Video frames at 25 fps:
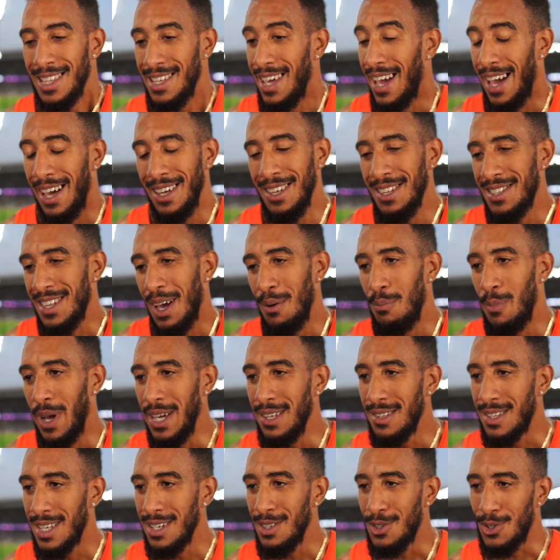Yeah, it's
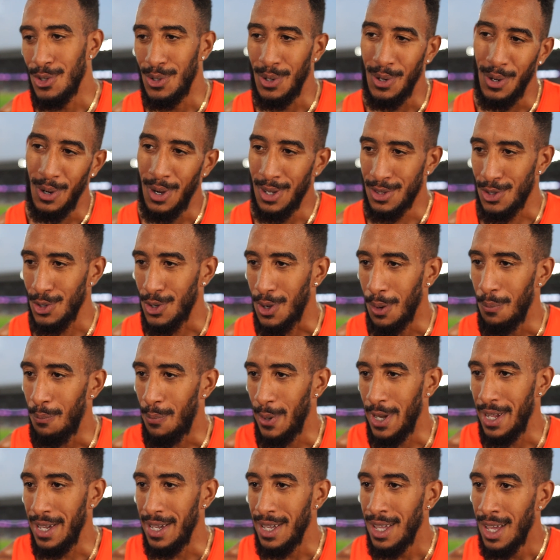amazing to
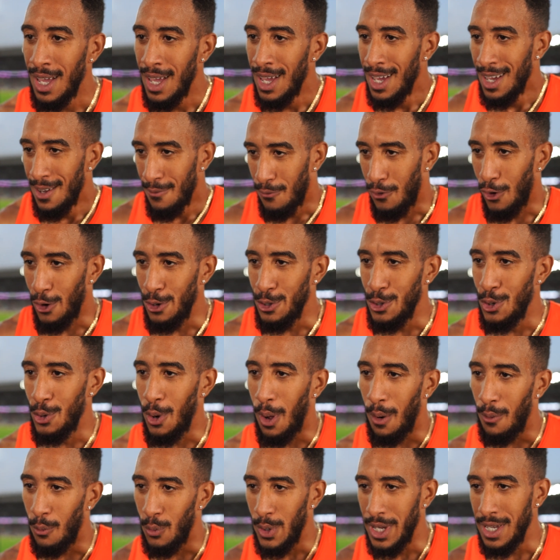compete for
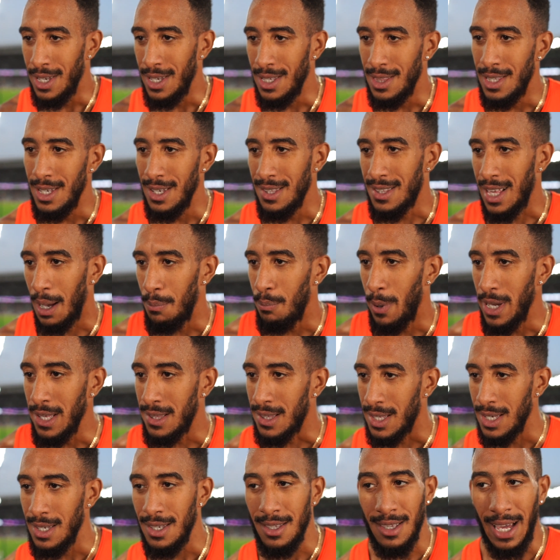Europe with these
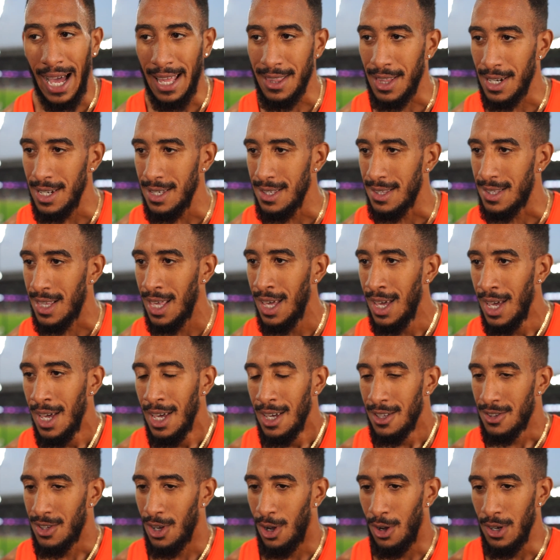amazing athletes.
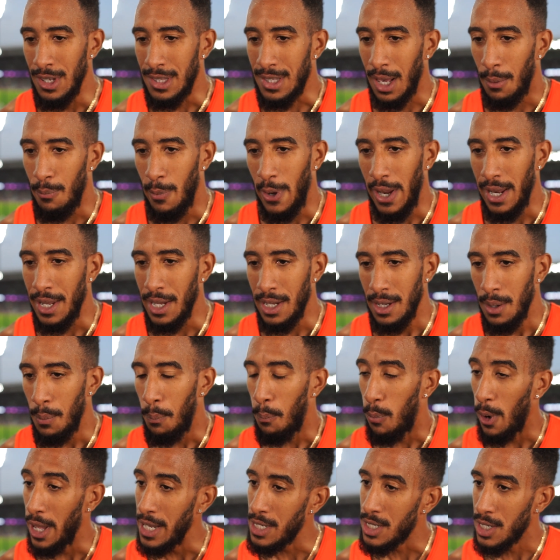So it's a very
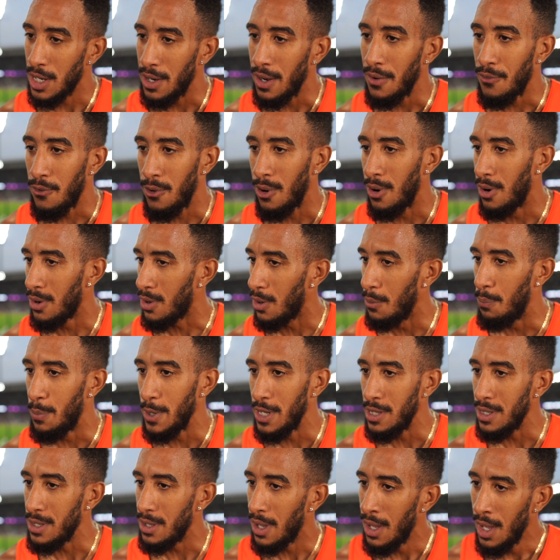pleasure for
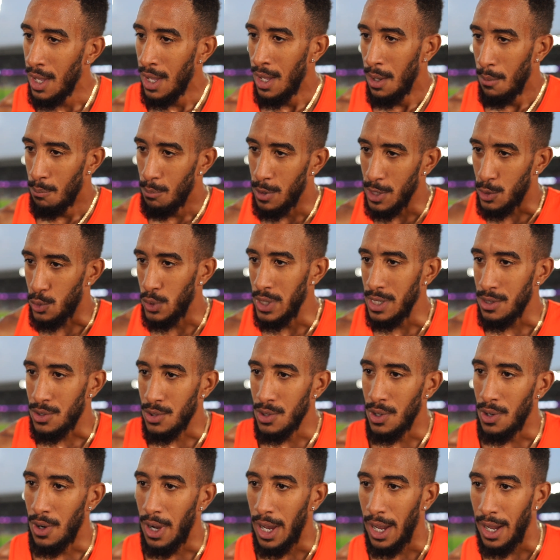competing between
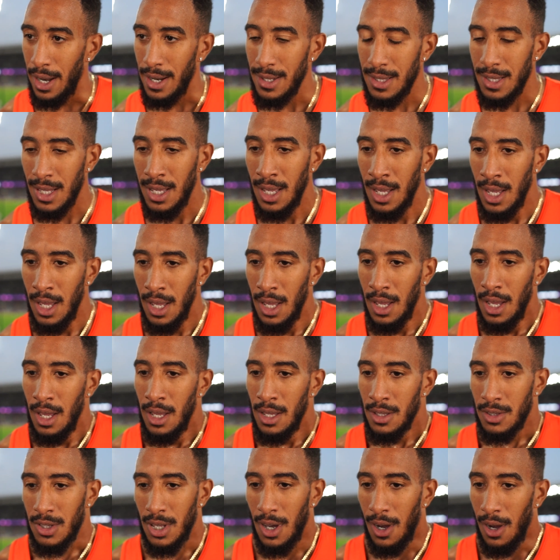two hearts.
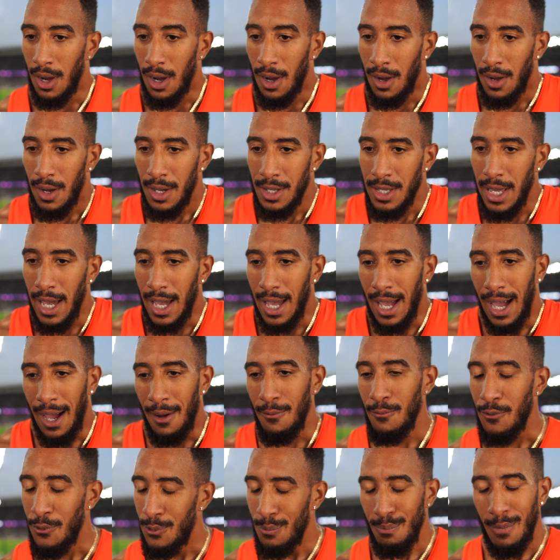So yeah,
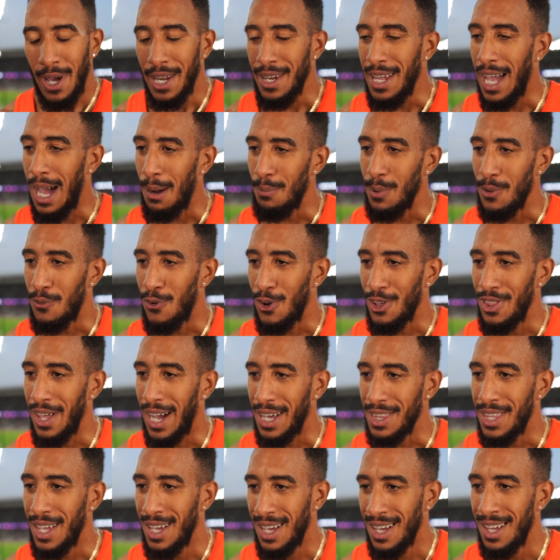I'm very happy for
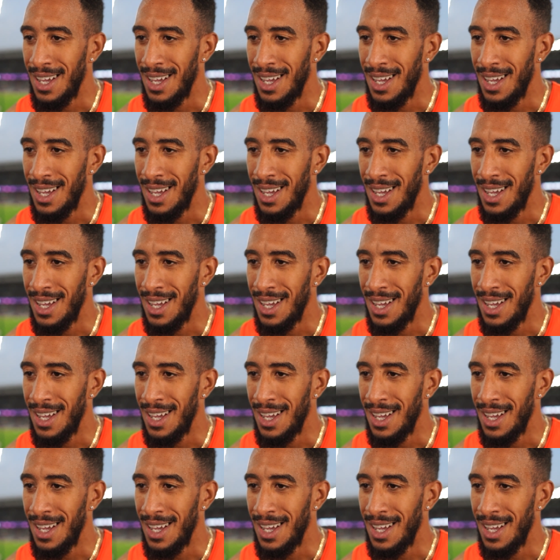that.